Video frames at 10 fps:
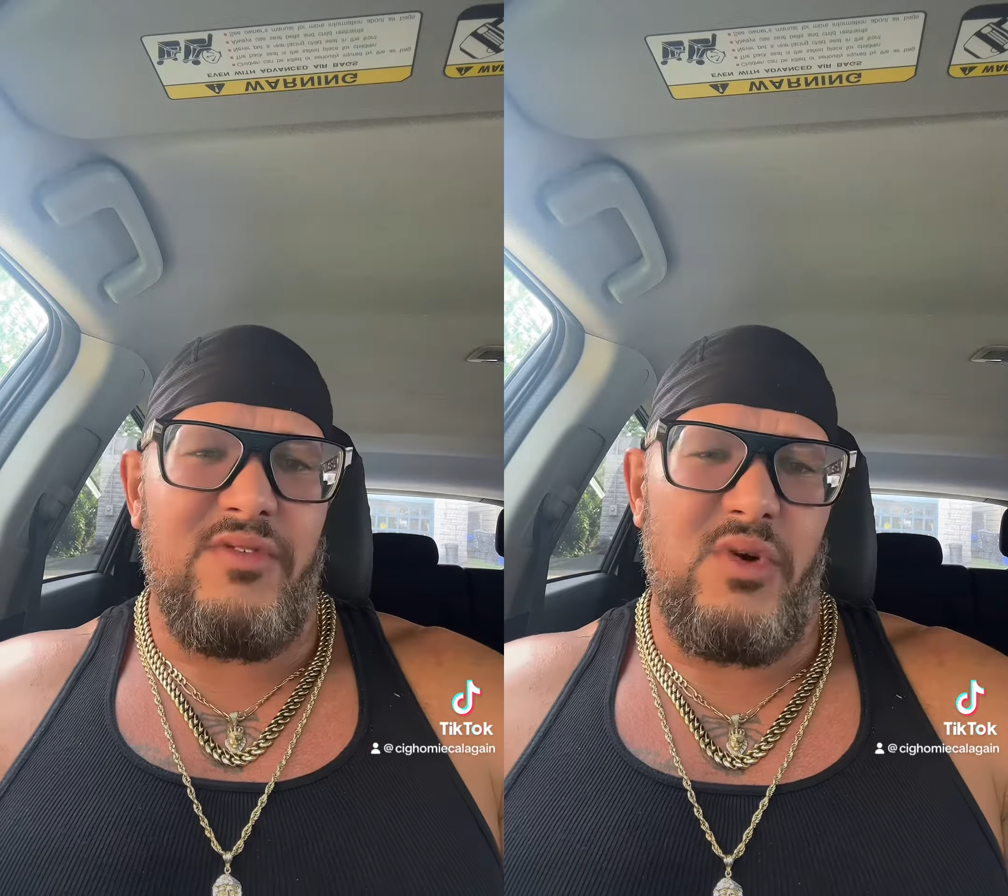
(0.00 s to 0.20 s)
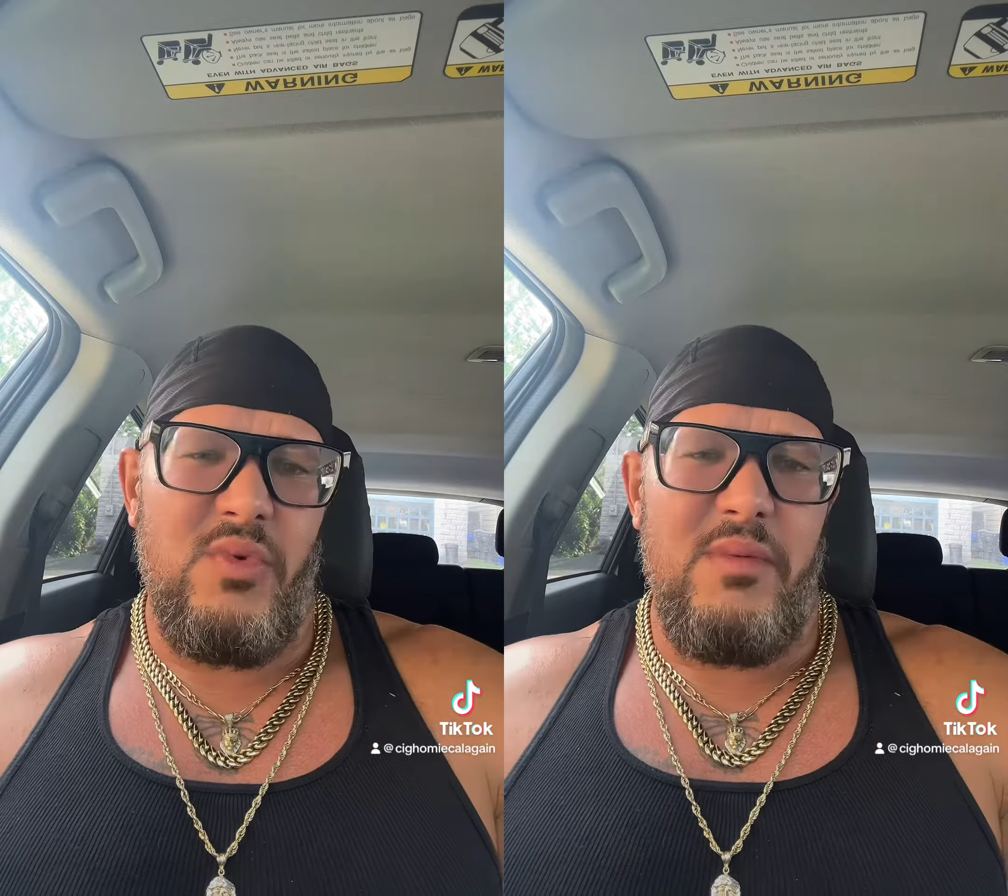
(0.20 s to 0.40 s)

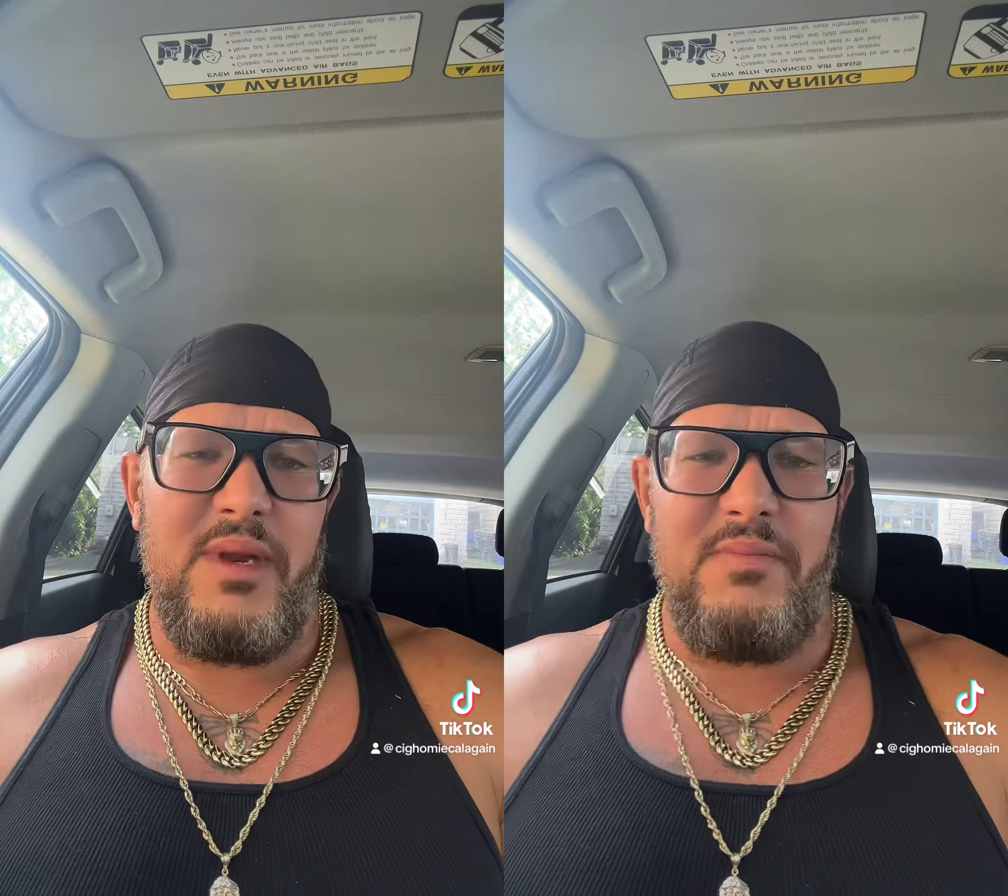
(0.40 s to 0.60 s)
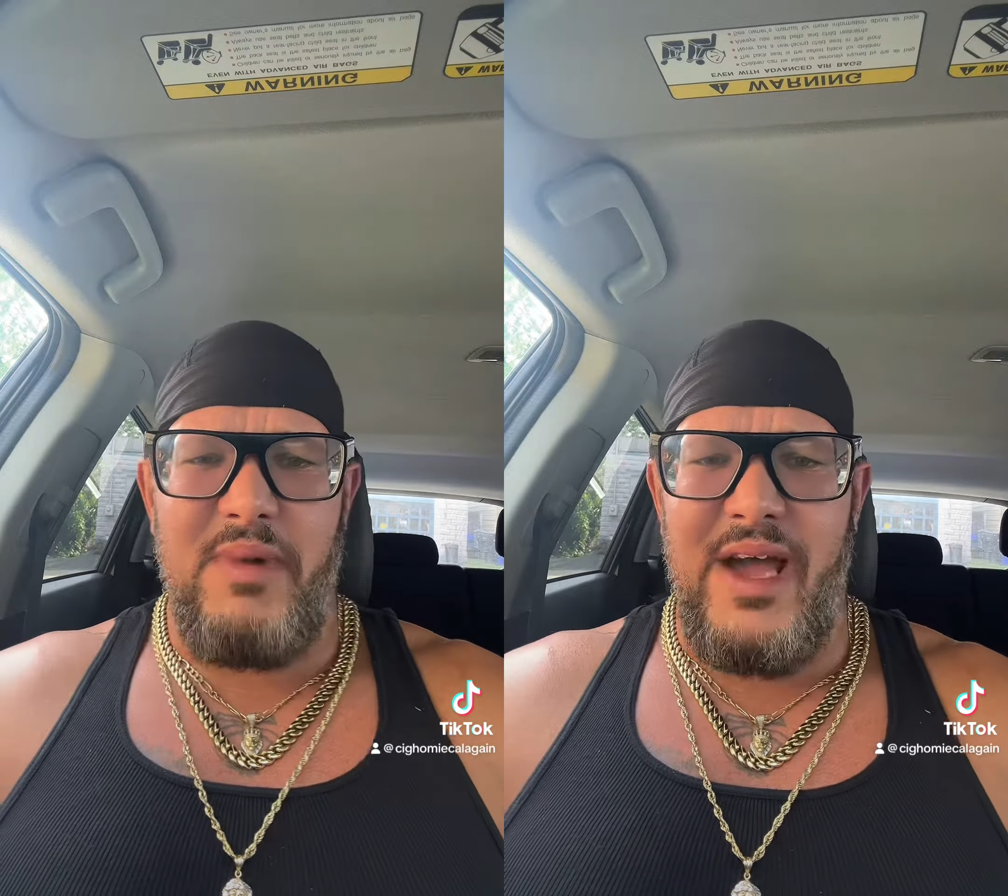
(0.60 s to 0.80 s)
their woman
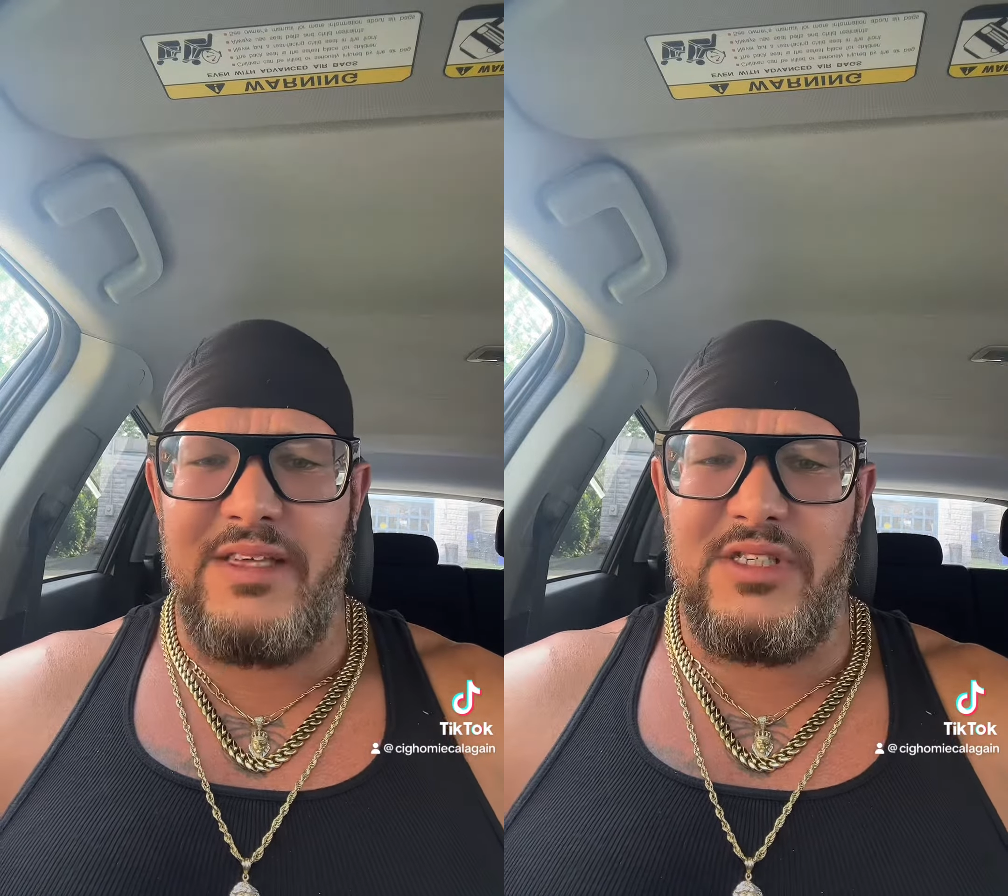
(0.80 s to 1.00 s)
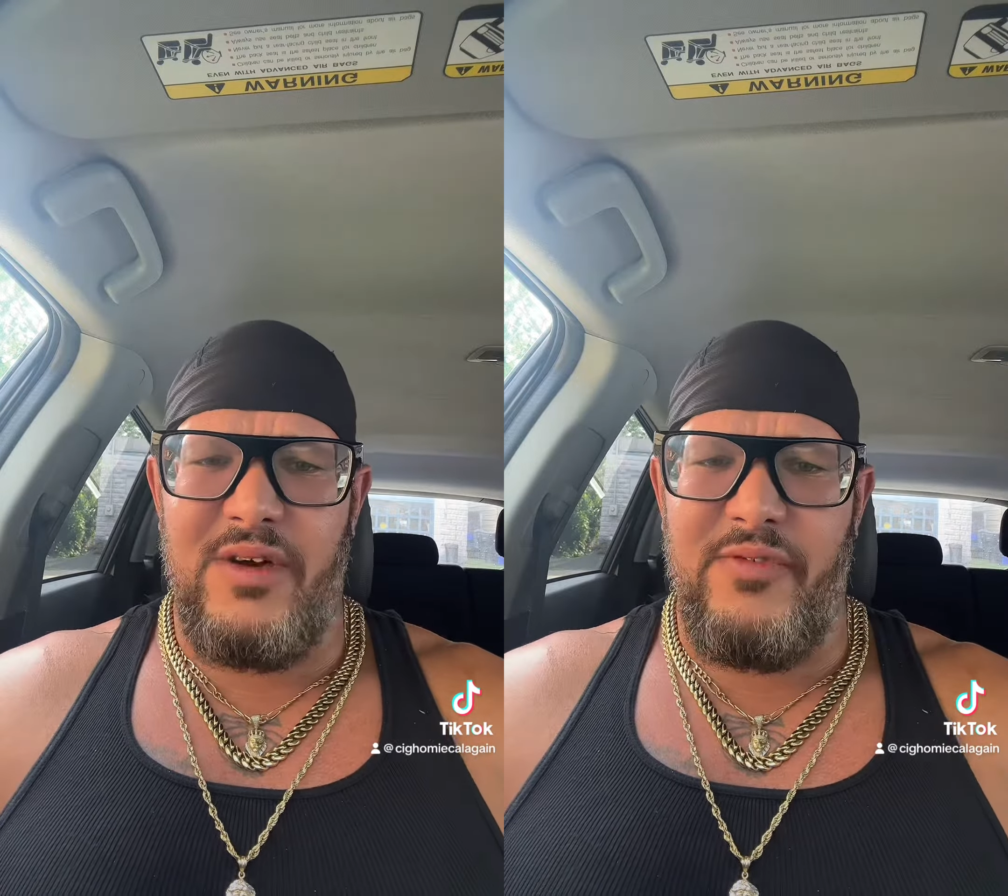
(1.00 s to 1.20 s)
and buying
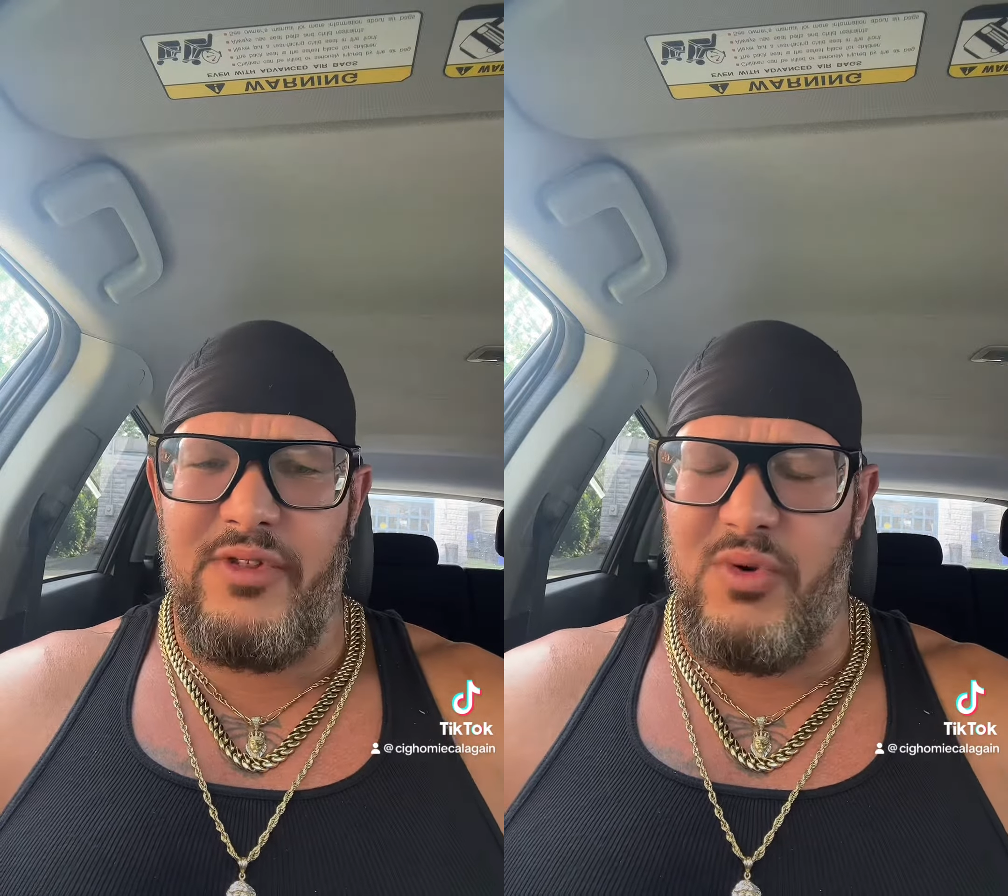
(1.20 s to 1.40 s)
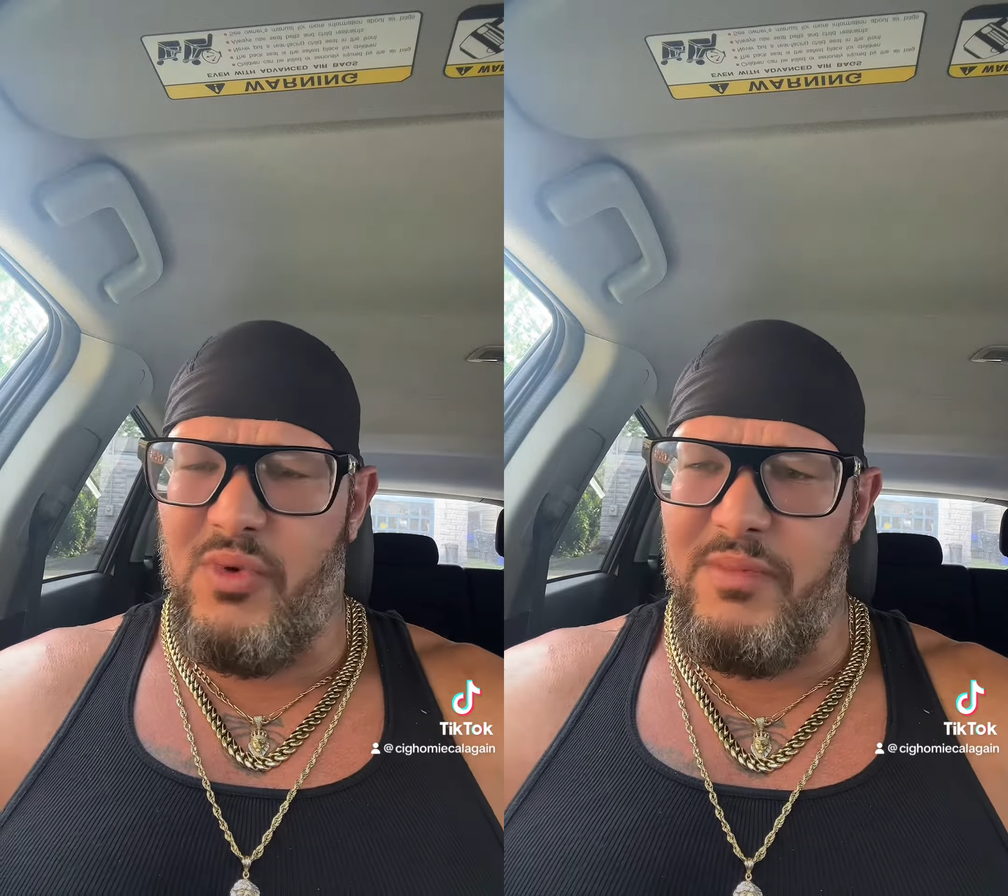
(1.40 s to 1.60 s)
stuff for
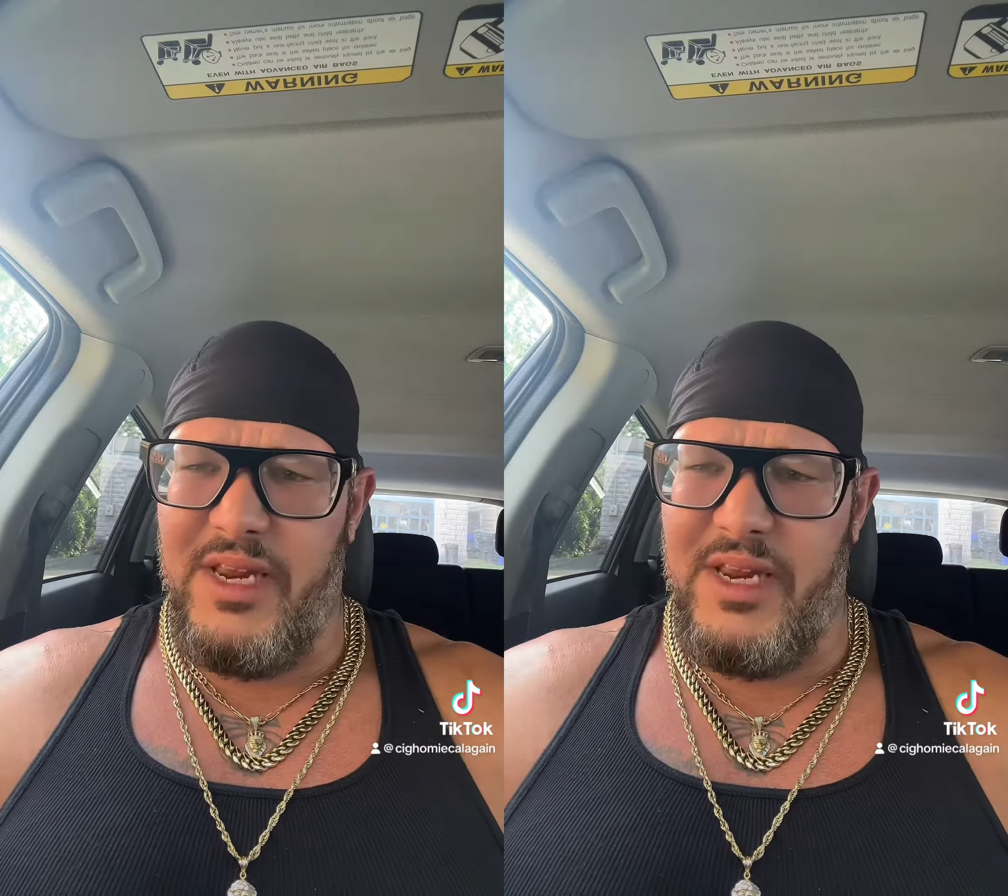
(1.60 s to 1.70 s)
their woman,